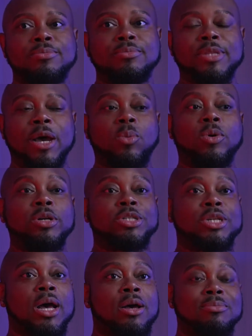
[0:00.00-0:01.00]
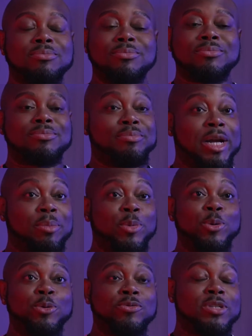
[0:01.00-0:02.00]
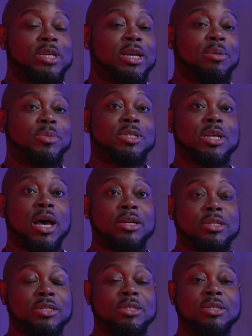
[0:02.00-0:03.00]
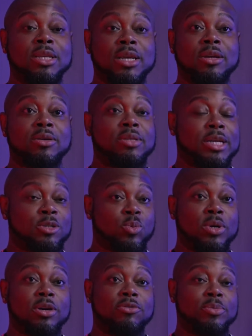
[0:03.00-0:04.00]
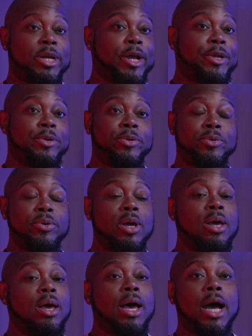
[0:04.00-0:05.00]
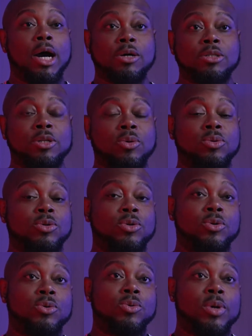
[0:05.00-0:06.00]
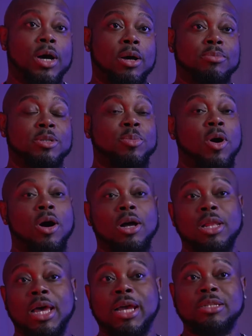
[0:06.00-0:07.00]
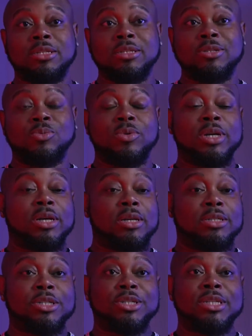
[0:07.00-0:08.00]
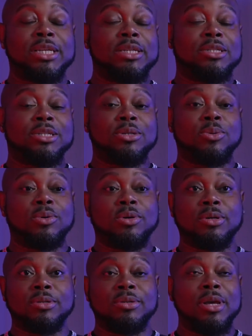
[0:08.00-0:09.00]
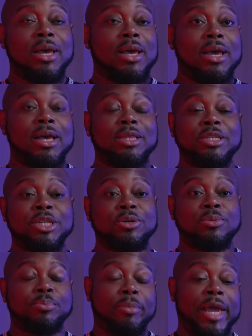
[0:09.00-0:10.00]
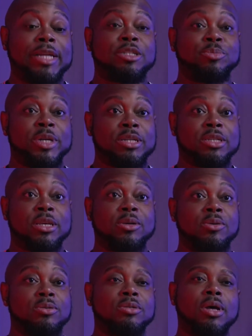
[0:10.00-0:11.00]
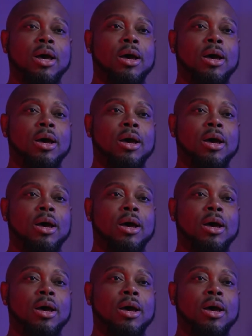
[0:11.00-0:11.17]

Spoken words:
That workshop, money moves and massages that's one of them that I do. I also do small classes which teach on the management skills,